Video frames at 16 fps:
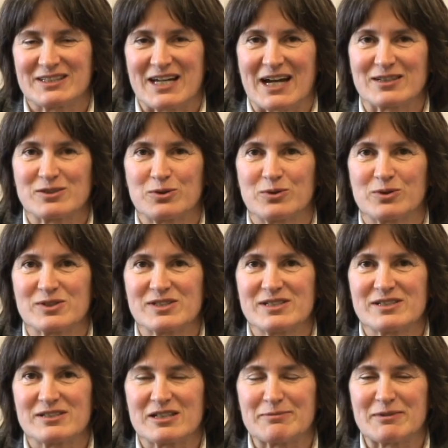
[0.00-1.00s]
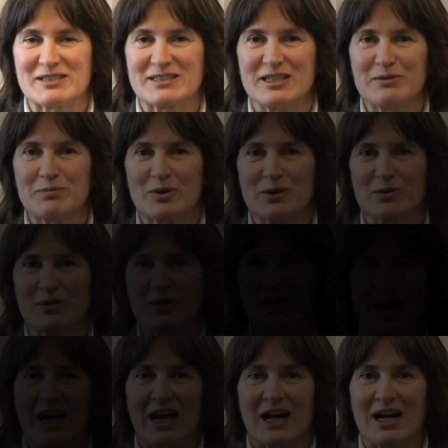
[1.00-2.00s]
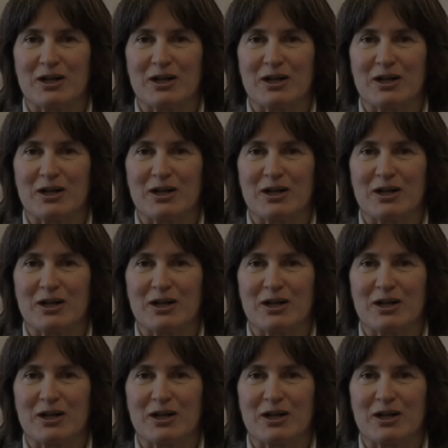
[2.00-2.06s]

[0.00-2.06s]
tax courses, our MST program.